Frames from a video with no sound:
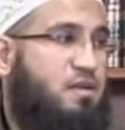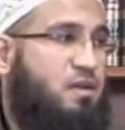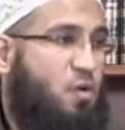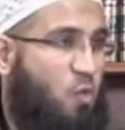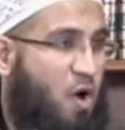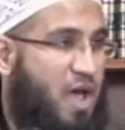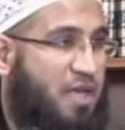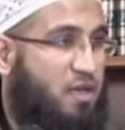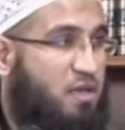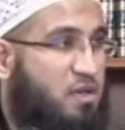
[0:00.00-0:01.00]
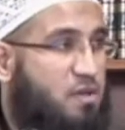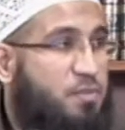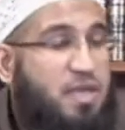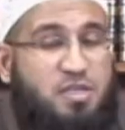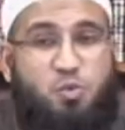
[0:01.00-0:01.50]
Why?
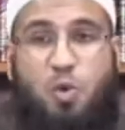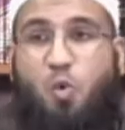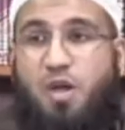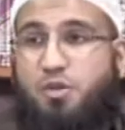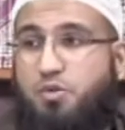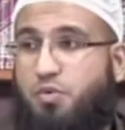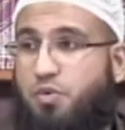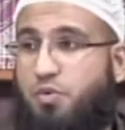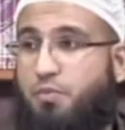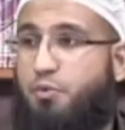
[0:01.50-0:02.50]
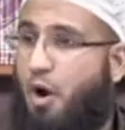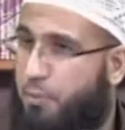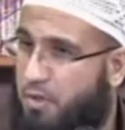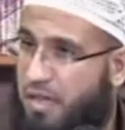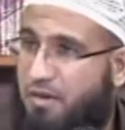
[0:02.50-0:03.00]
Because we want to
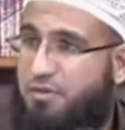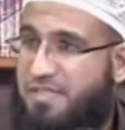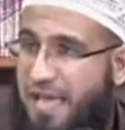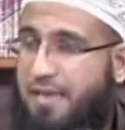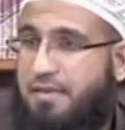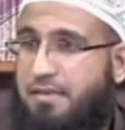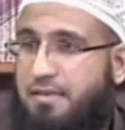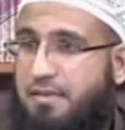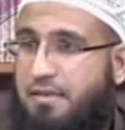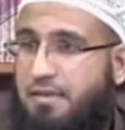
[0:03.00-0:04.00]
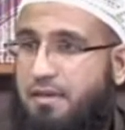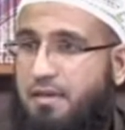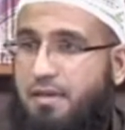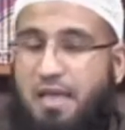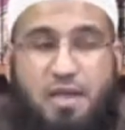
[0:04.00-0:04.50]
properly understand
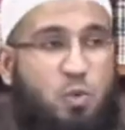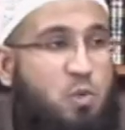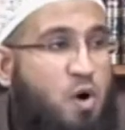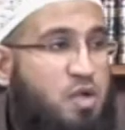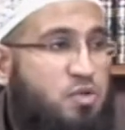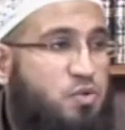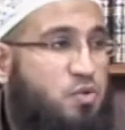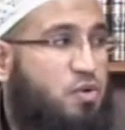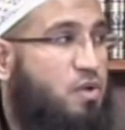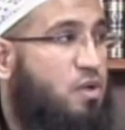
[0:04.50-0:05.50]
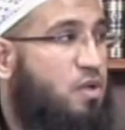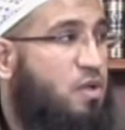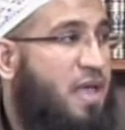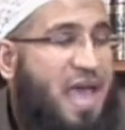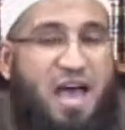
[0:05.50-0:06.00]
it and we want to
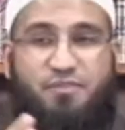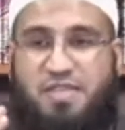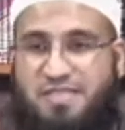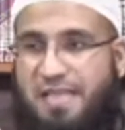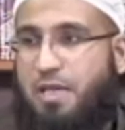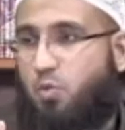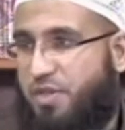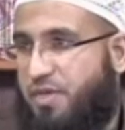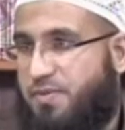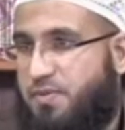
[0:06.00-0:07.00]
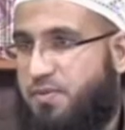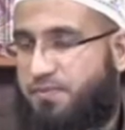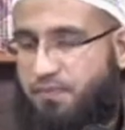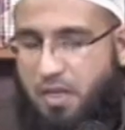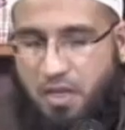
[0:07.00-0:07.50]
have it stay with us.
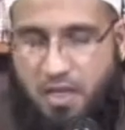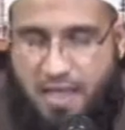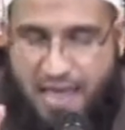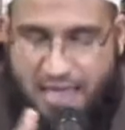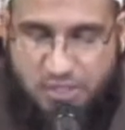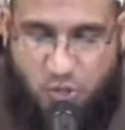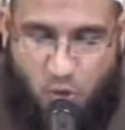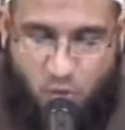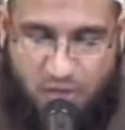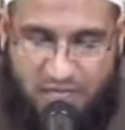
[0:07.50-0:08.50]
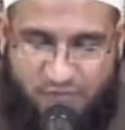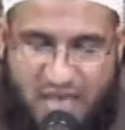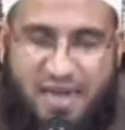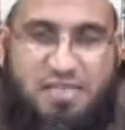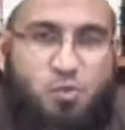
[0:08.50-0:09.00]
And so if
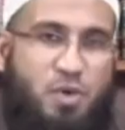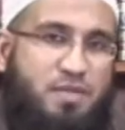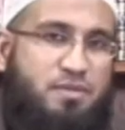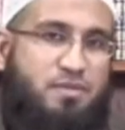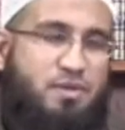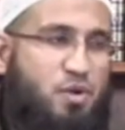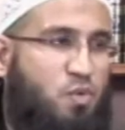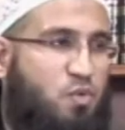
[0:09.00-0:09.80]
that is with, you know,